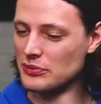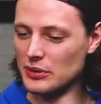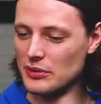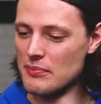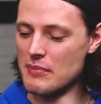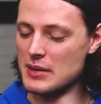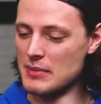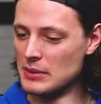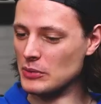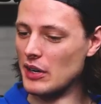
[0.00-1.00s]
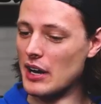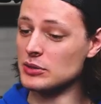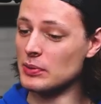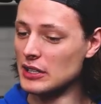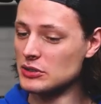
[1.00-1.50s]
for many, many more
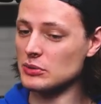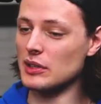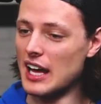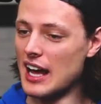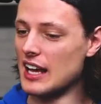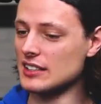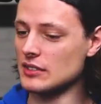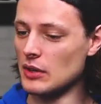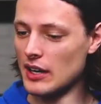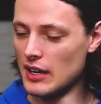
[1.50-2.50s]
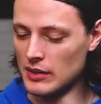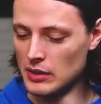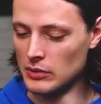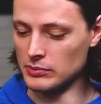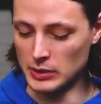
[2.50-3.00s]
hours, but I do want to ask.
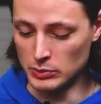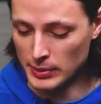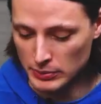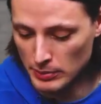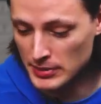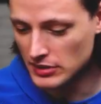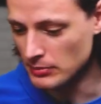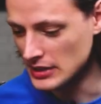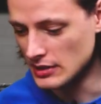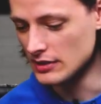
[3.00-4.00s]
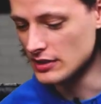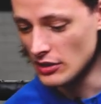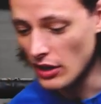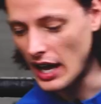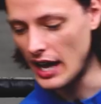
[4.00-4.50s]
It would be remiss of me to
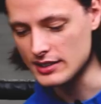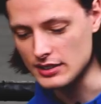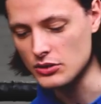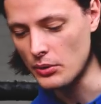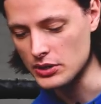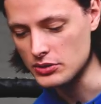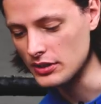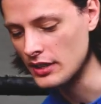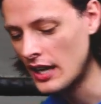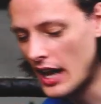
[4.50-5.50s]
not ask this question,